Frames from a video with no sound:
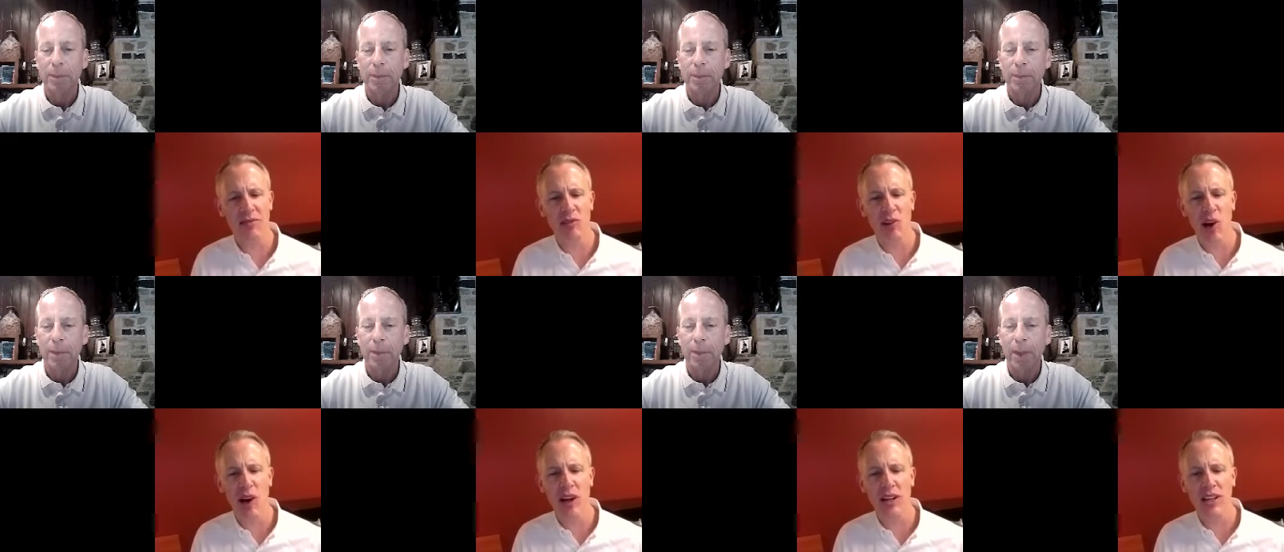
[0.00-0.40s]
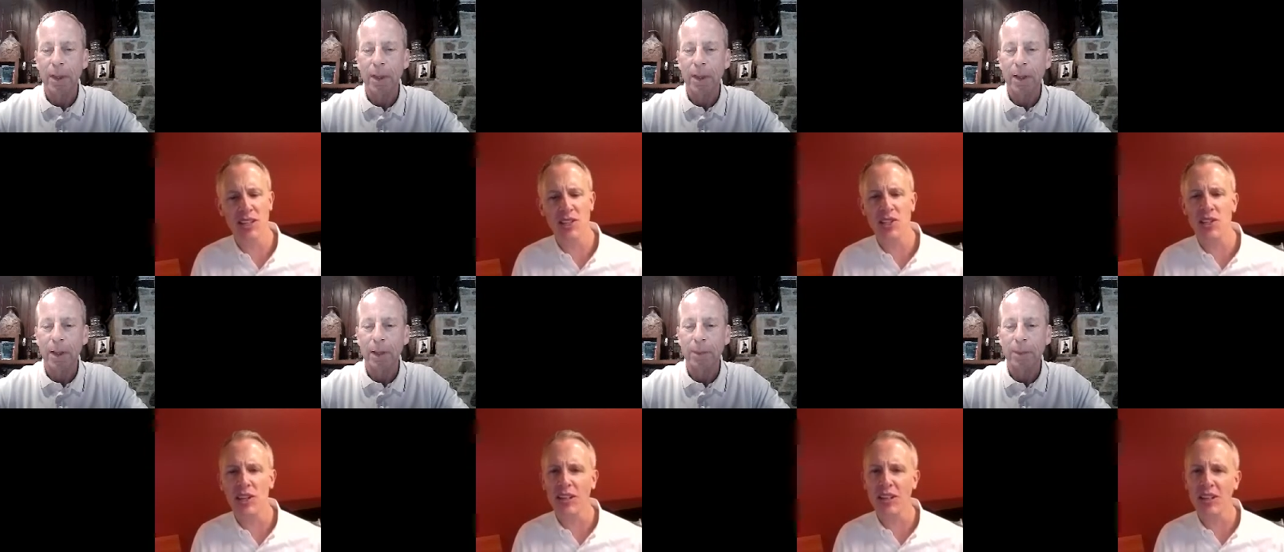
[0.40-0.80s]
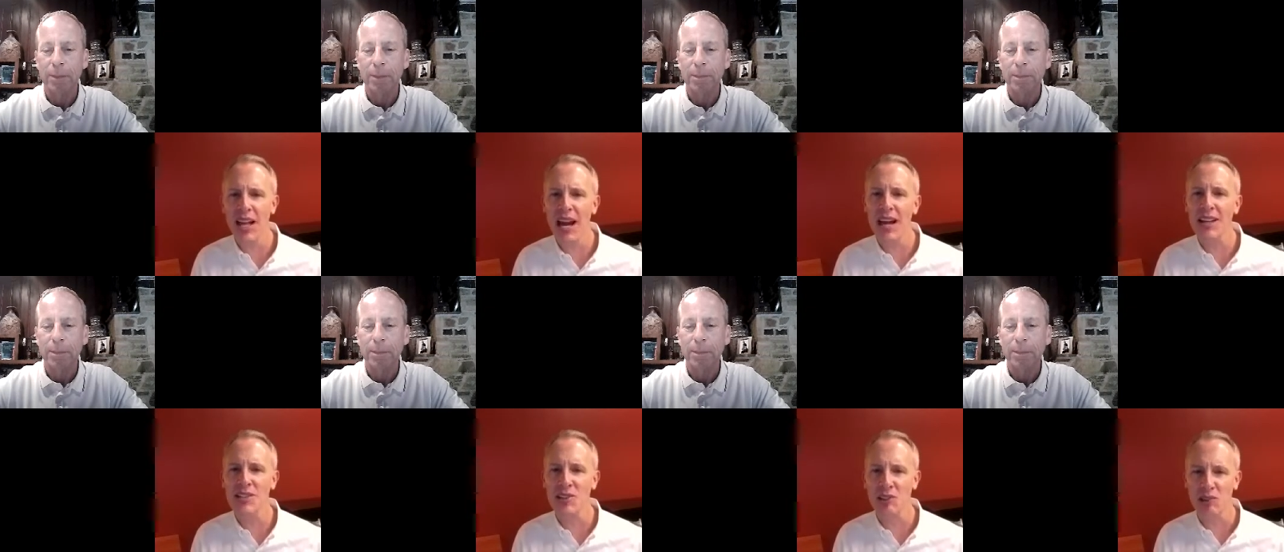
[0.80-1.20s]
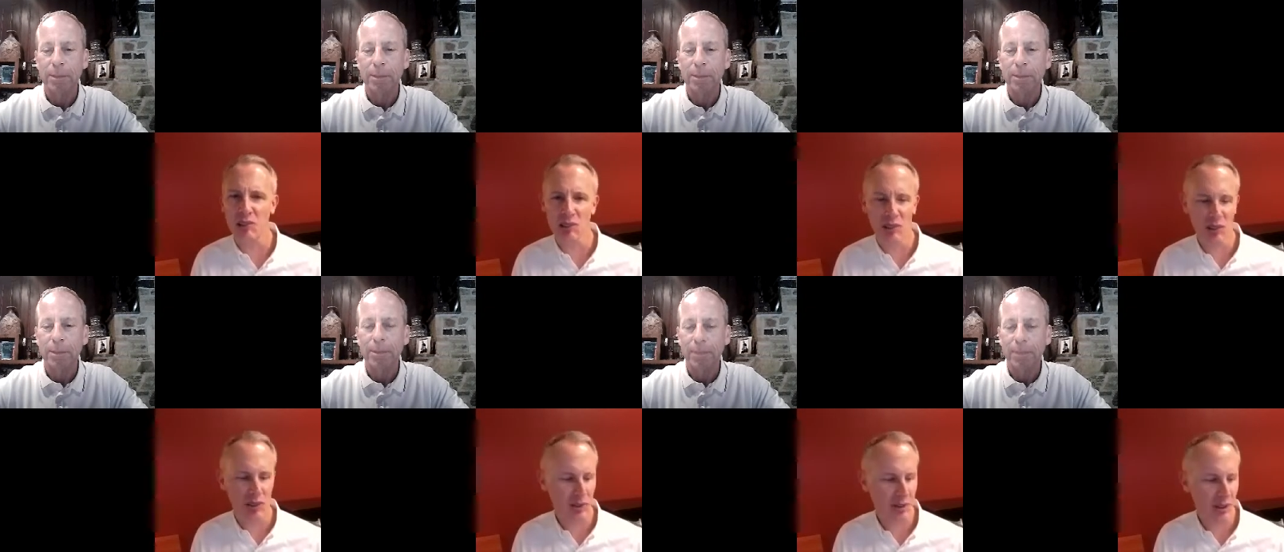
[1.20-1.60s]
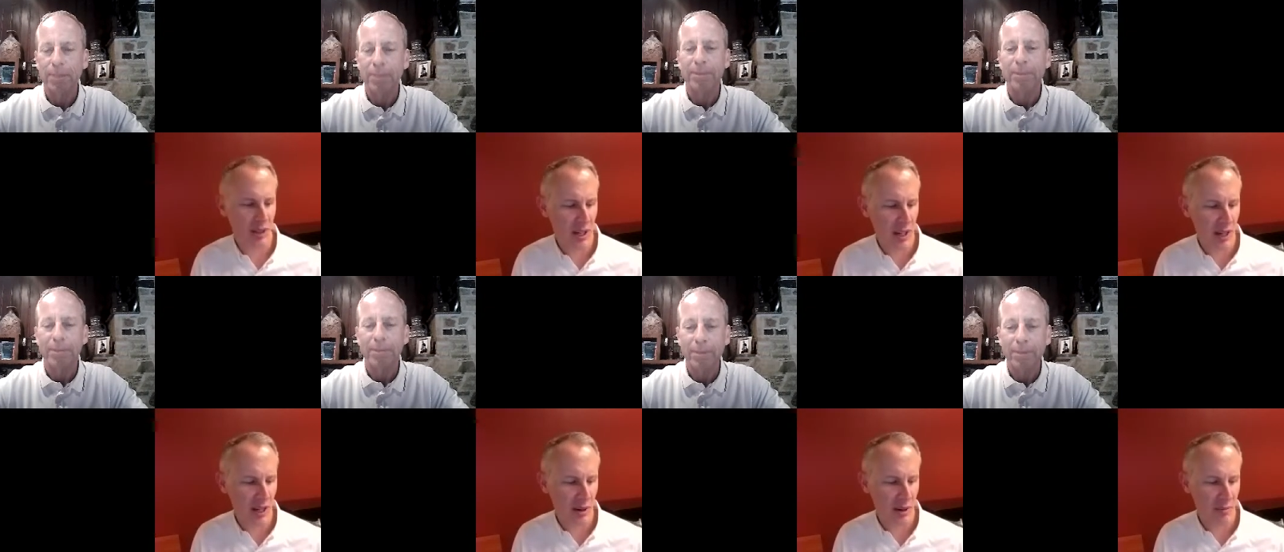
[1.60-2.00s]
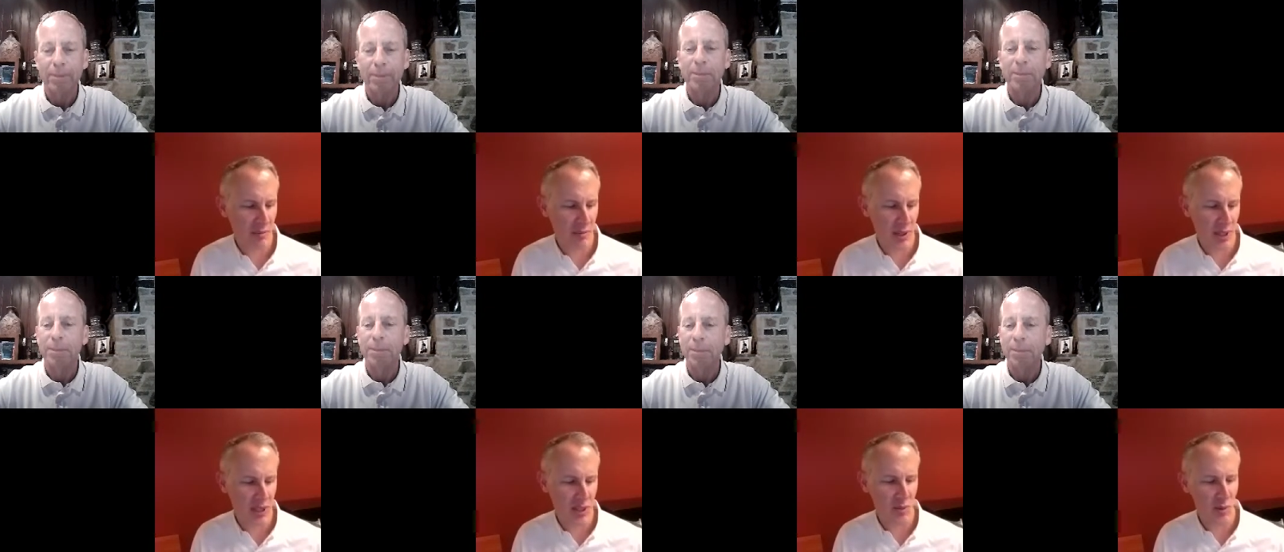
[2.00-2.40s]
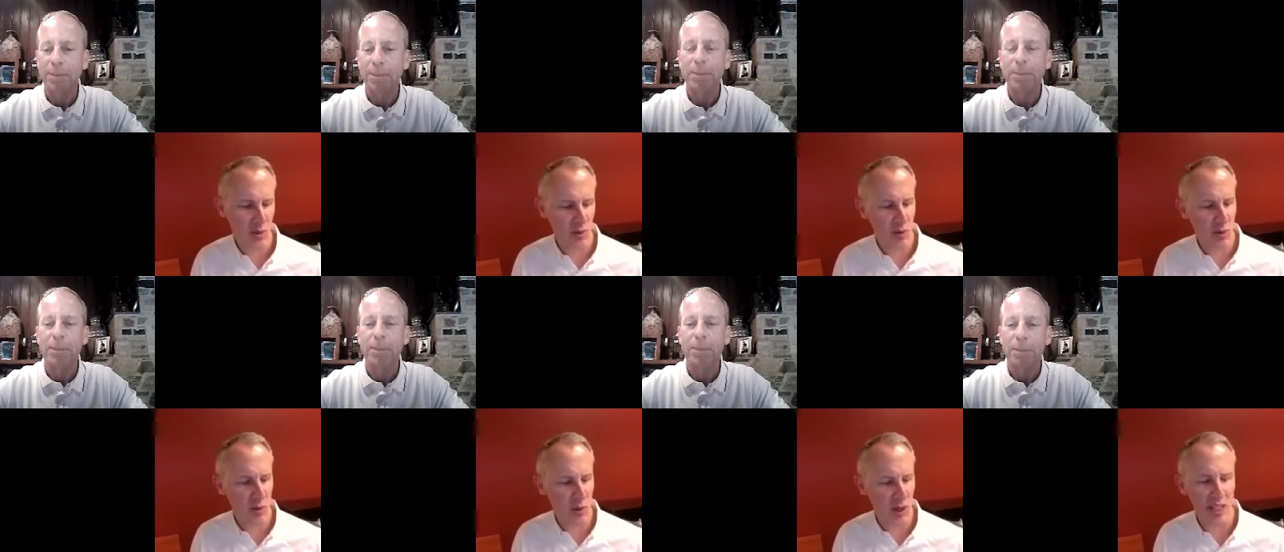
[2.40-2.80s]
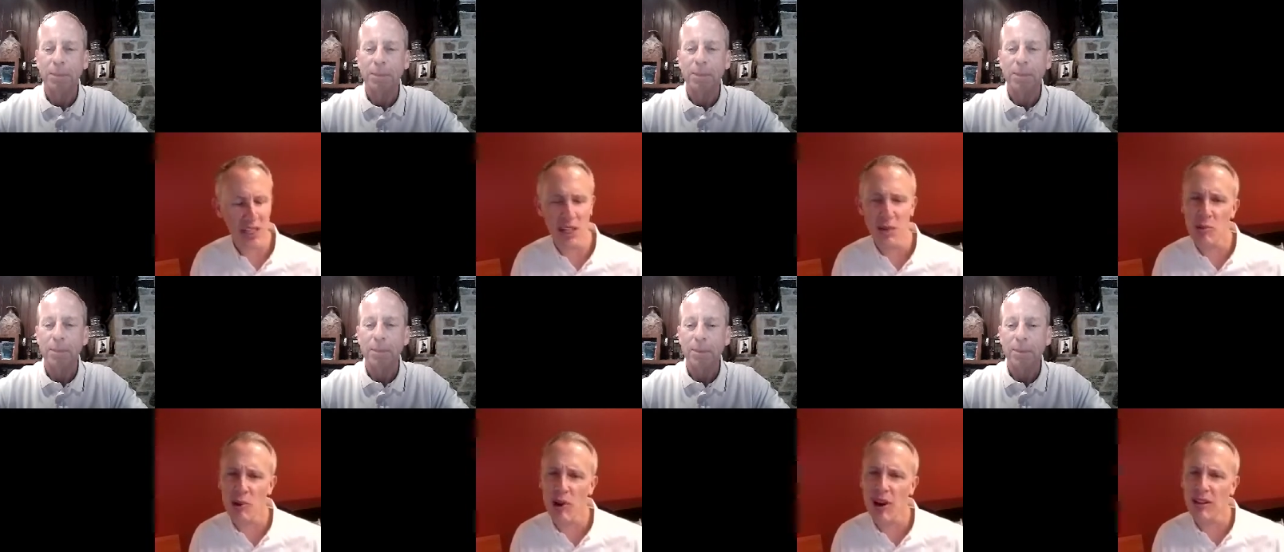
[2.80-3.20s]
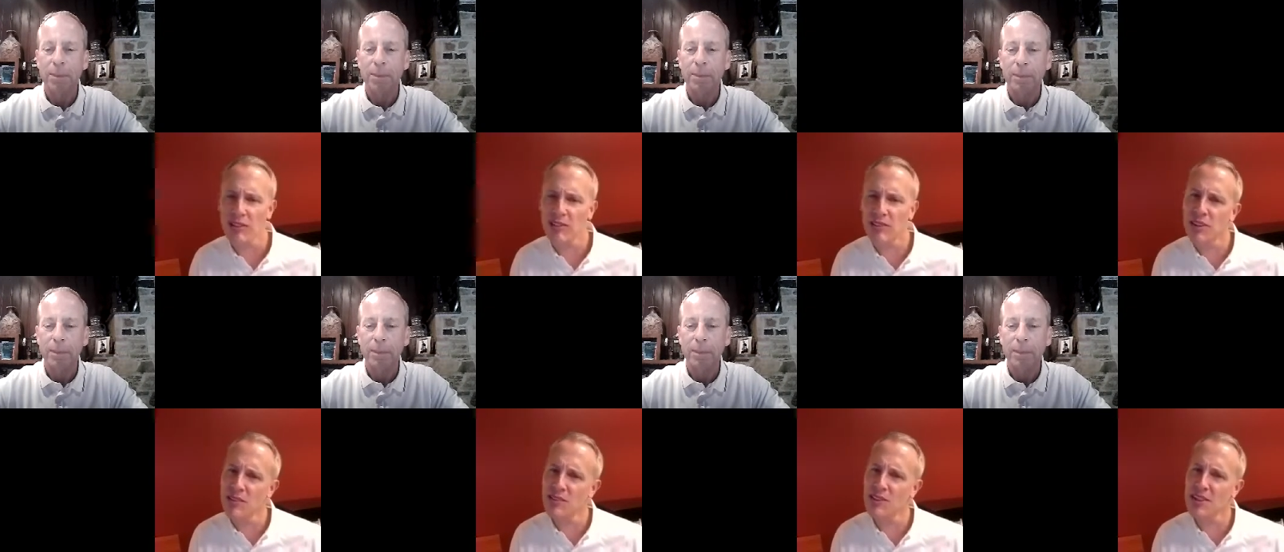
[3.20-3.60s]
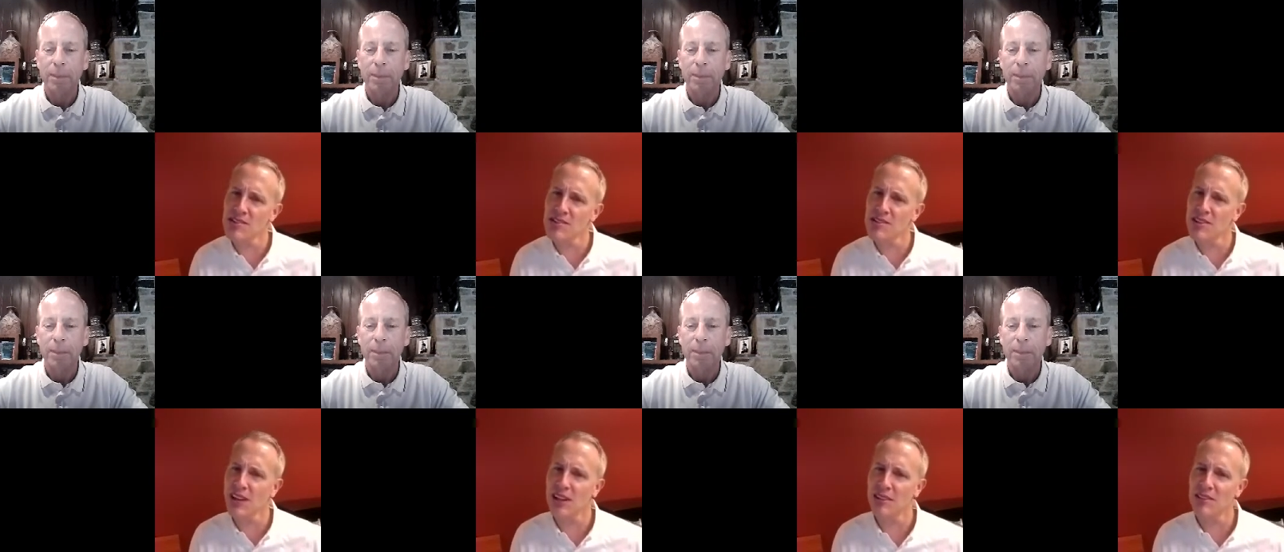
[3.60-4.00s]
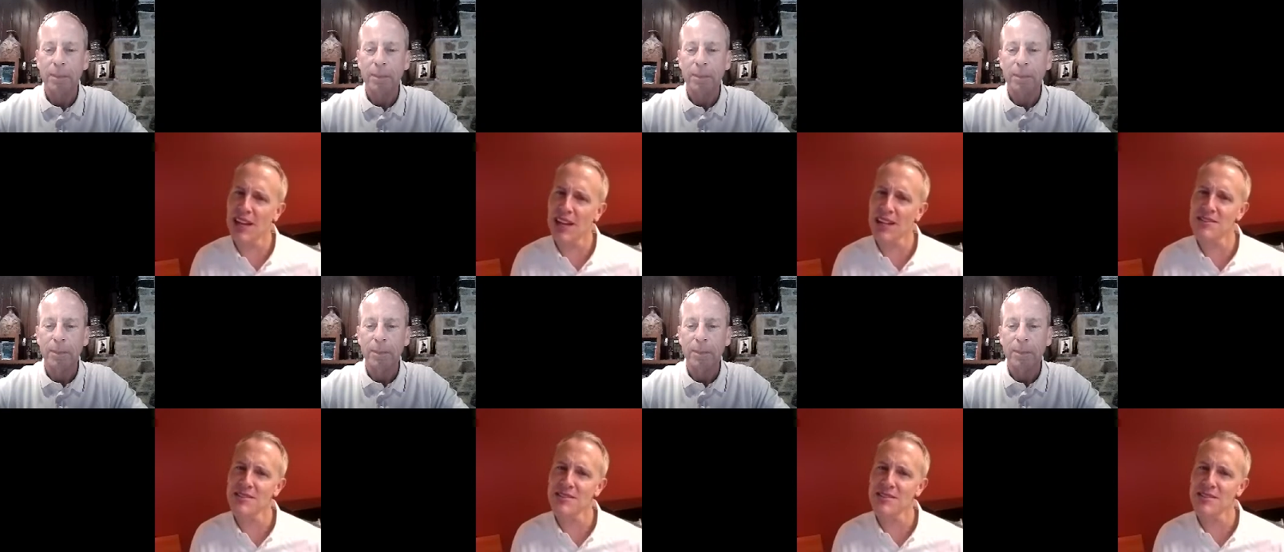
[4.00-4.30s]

Speaker 1: have gotten into classical um, because we've been reading a productivity study of